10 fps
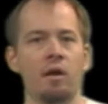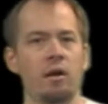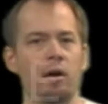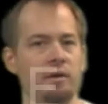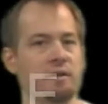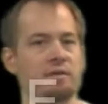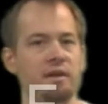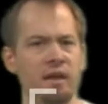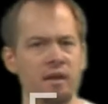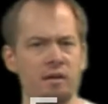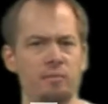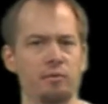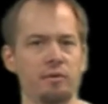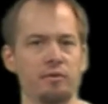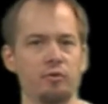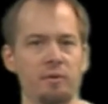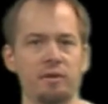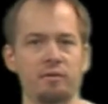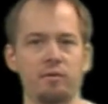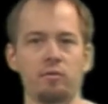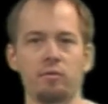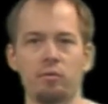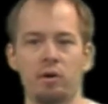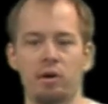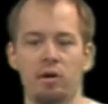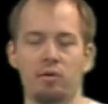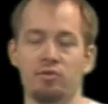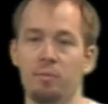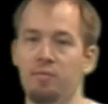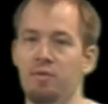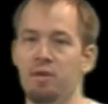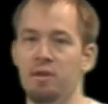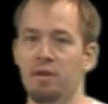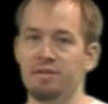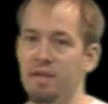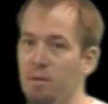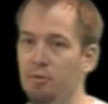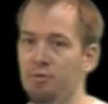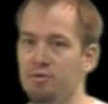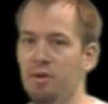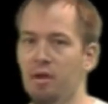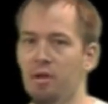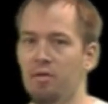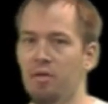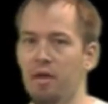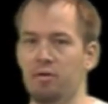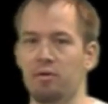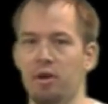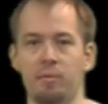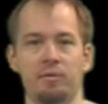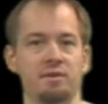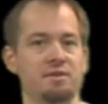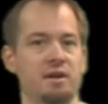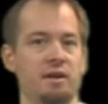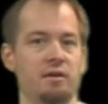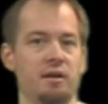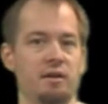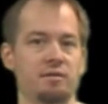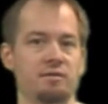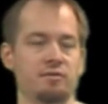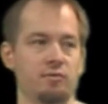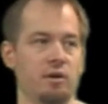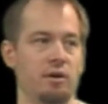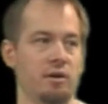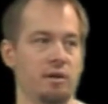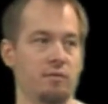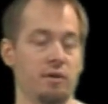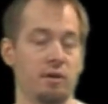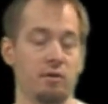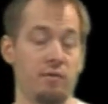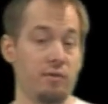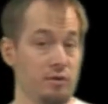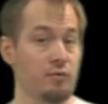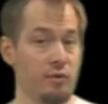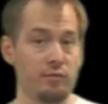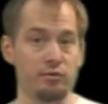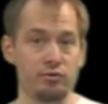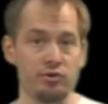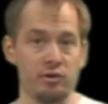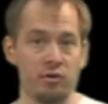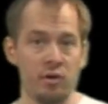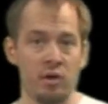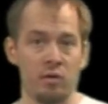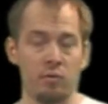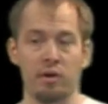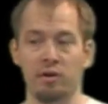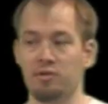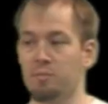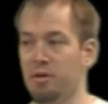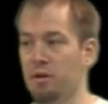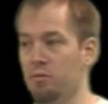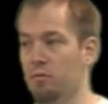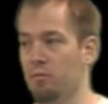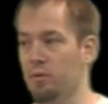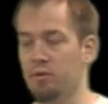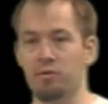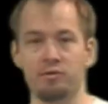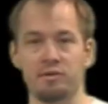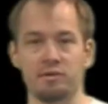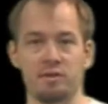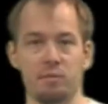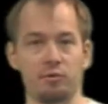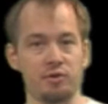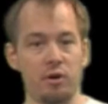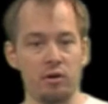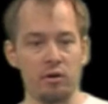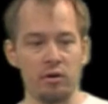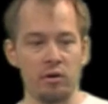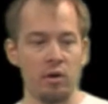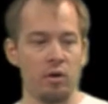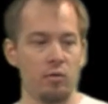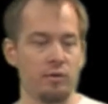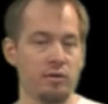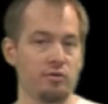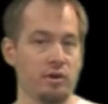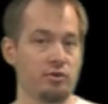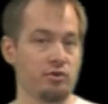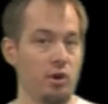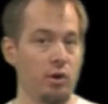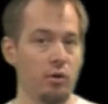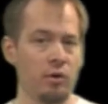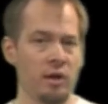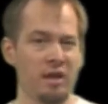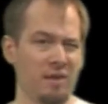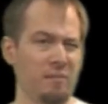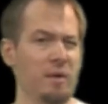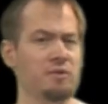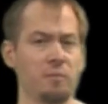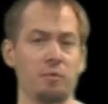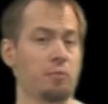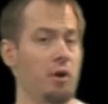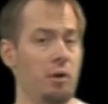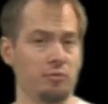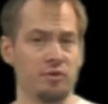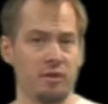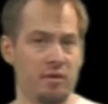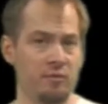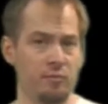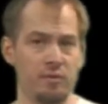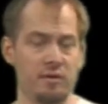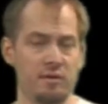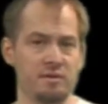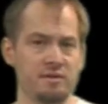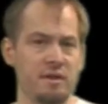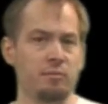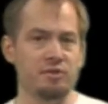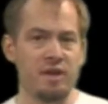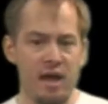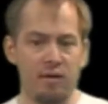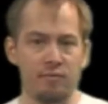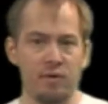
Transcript: All right, today I'm going to explain to you some of the examples that are commonly cited as giving evidence for evolution. We're going to explain what those examples are, what they try to show, and maybe some of the problems that these examples have.